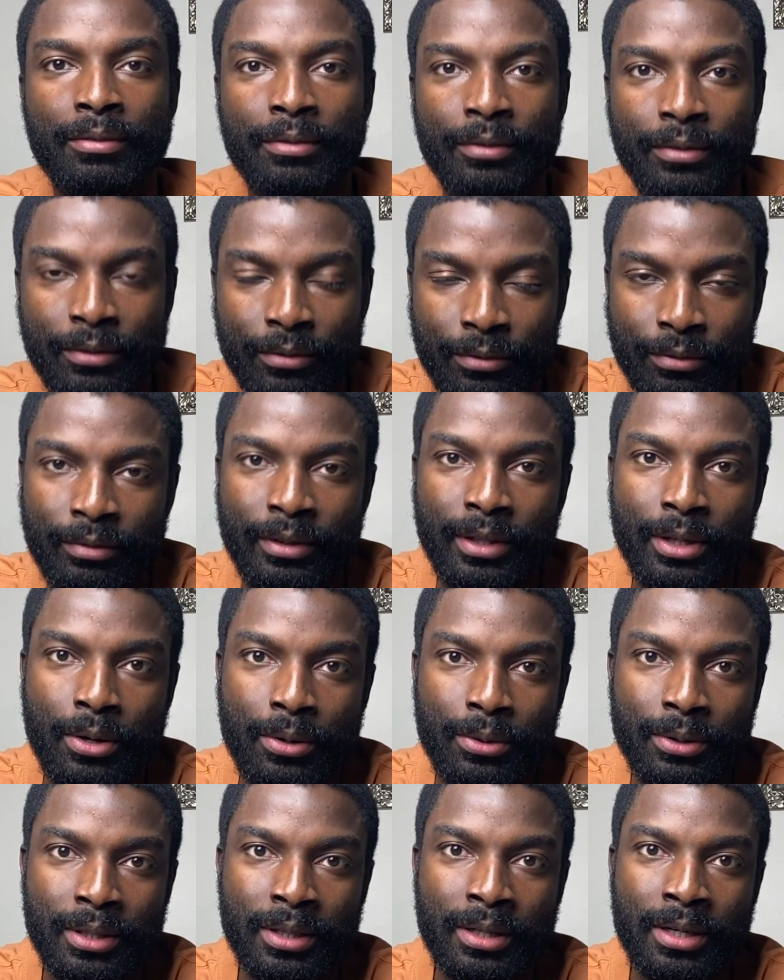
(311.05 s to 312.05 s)
of the
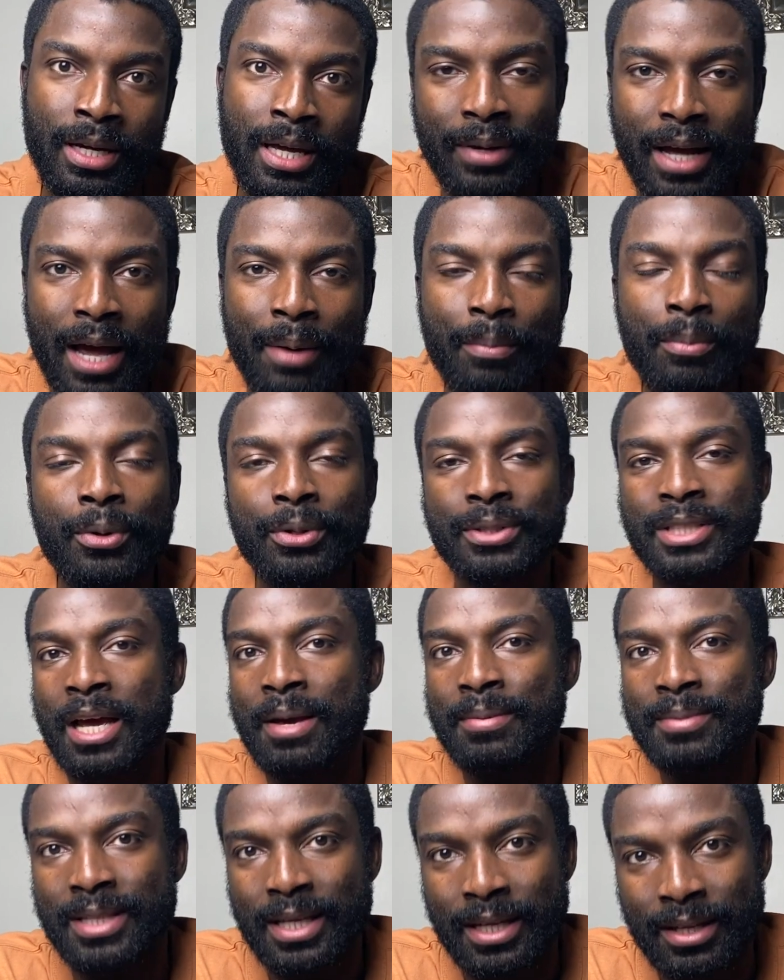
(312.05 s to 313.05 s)
freeholder, and more
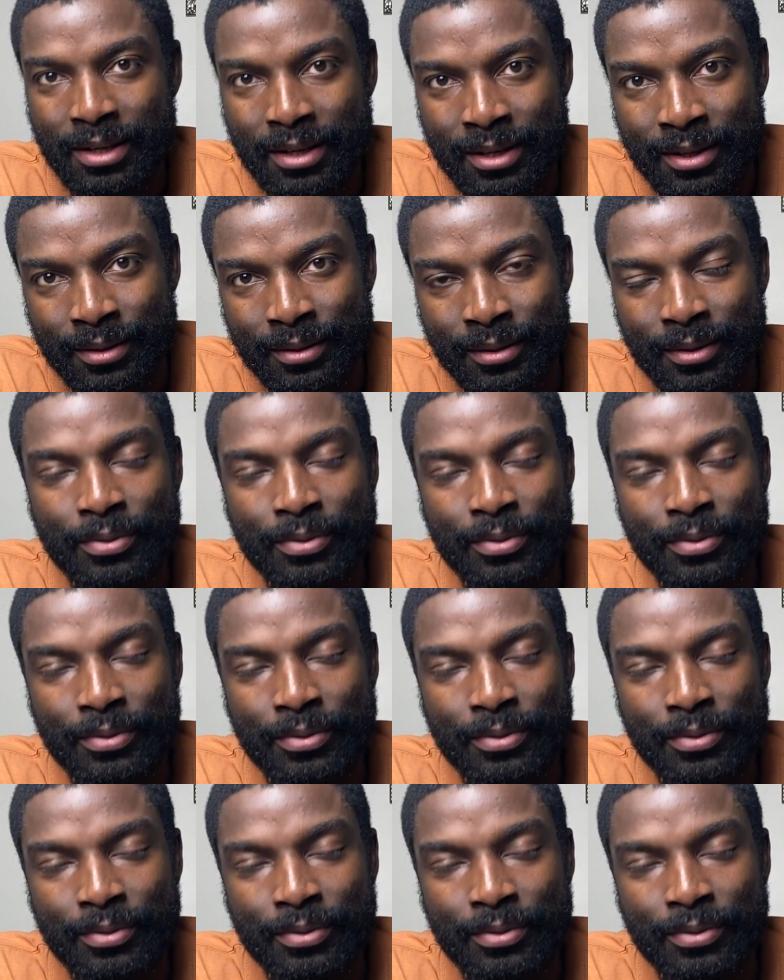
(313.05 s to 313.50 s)
times than not,